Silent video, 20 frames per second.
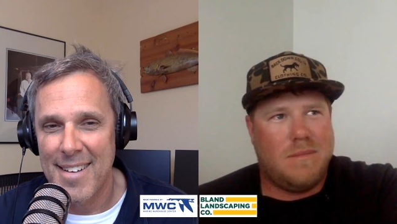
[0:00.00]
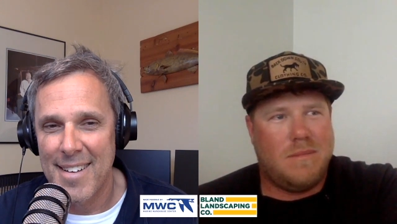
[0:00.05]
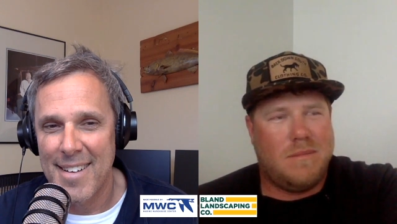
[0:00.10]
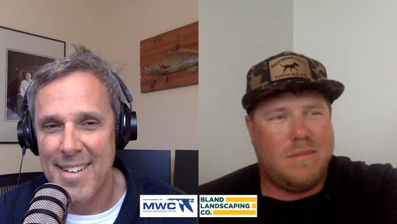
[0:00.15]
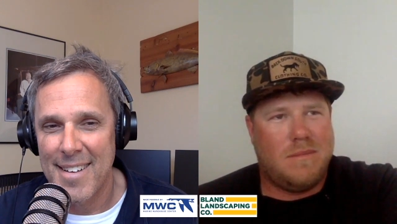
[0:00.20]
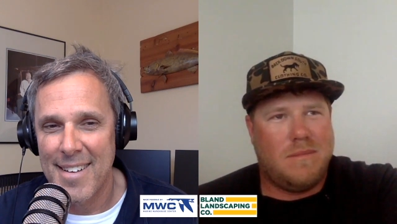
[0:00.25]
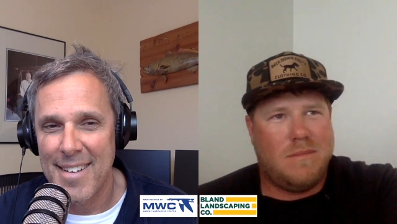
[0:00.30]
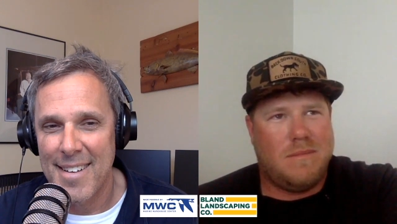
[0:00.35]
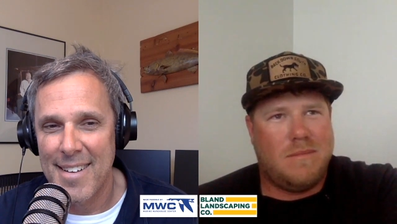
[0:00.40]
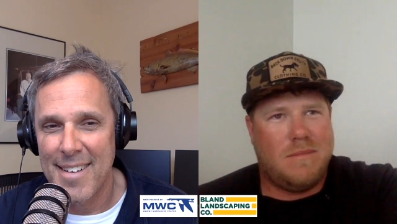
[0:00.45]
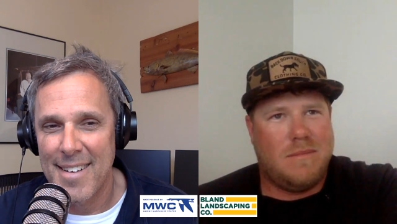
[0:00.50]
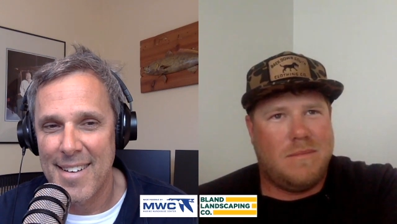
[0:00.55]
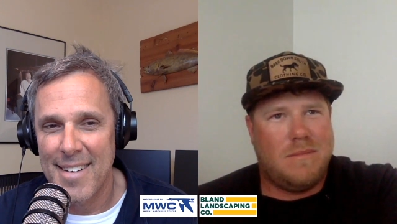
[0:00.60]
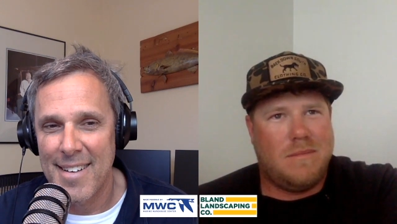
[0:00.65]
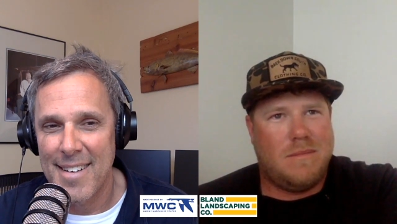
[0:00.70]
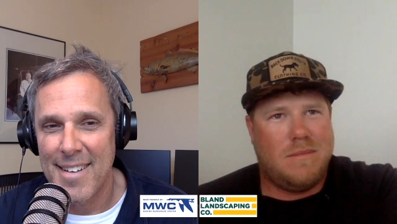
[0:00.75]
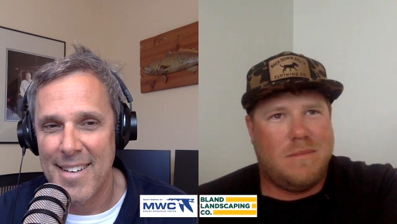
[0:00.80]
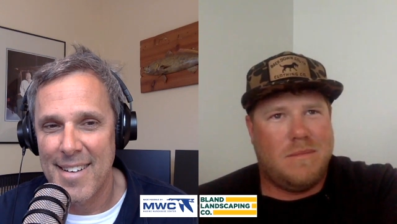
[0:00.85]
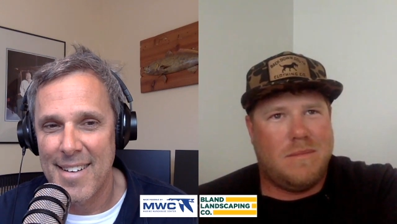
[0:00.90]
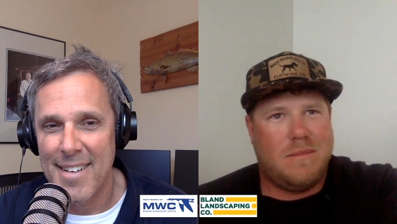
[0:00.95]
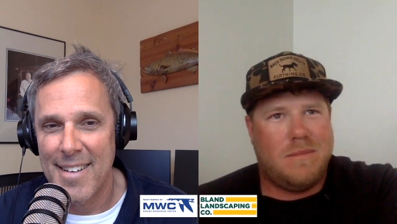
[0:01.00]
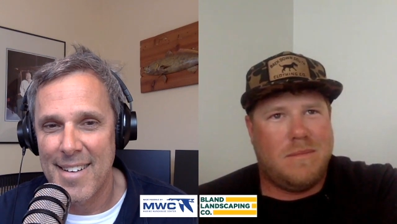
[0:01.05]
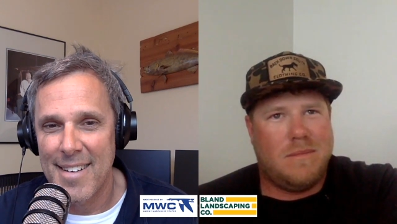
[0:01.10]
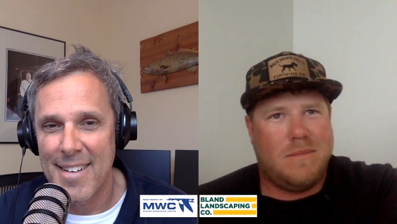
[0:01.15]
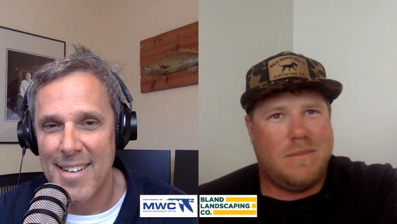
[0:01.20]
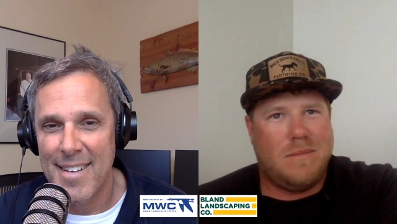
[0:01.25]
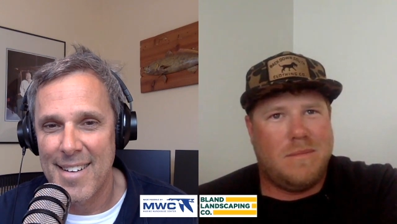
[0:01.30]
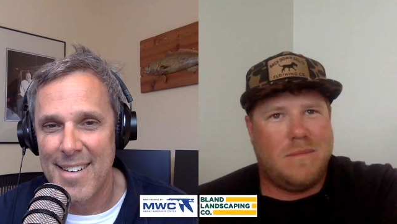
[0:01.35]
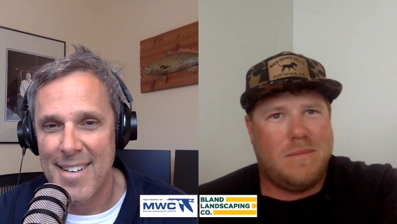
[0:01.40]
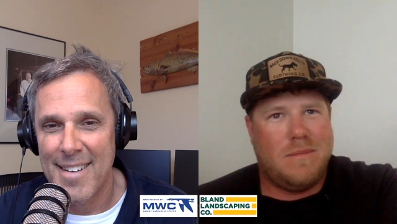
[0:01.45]

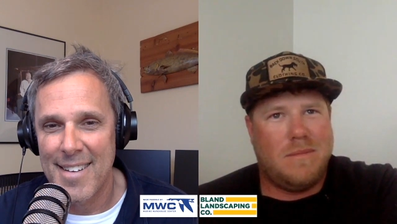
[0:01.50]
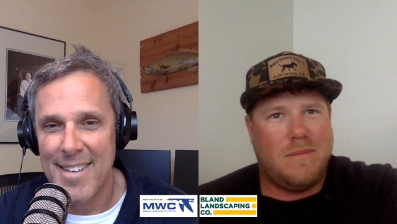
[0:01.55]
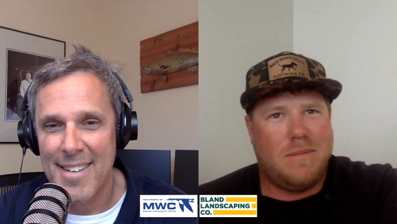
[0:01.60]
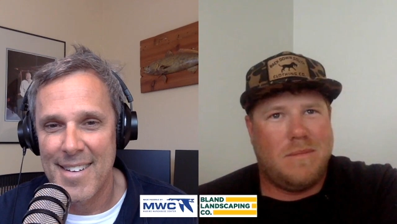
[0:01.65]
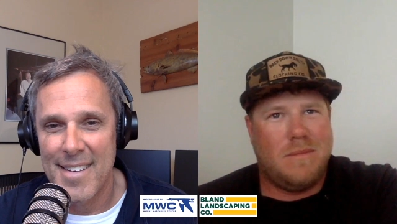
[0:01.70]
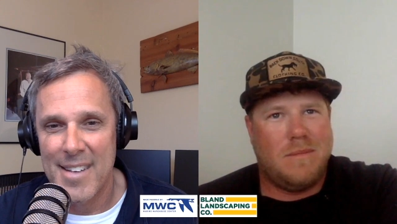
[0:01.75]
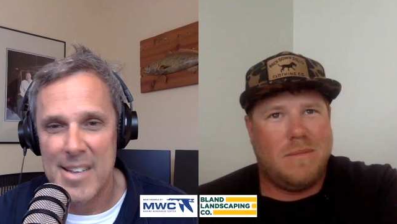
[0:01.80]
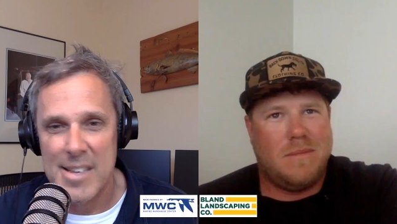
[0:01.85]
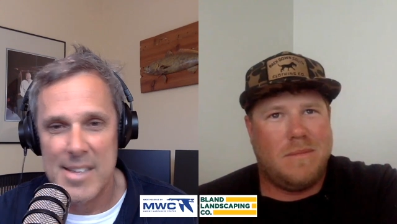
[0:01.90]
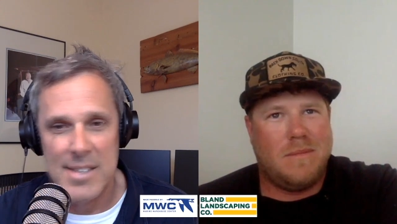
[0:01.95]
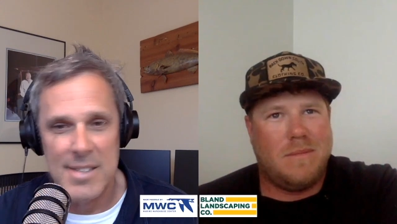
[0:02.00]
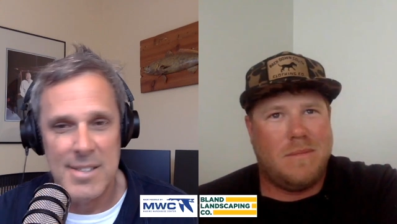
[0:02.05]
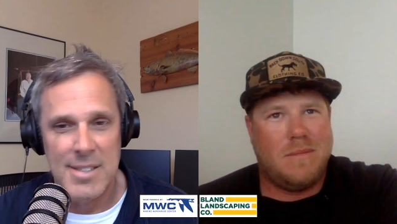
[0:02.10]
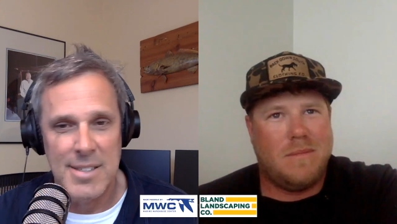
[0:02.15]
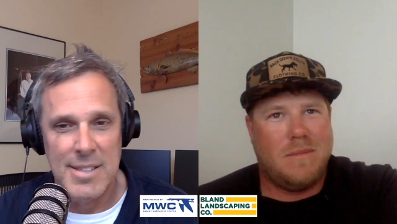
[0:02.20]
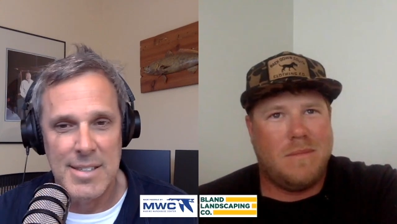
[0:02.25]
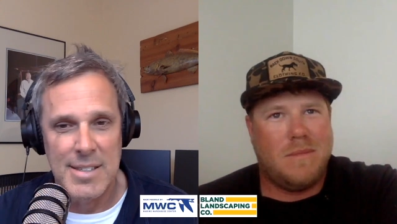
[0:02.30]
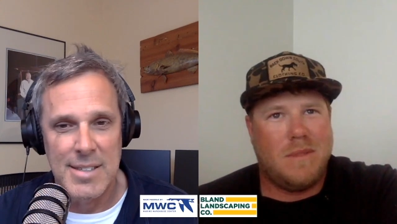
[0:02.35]
(no one is talking)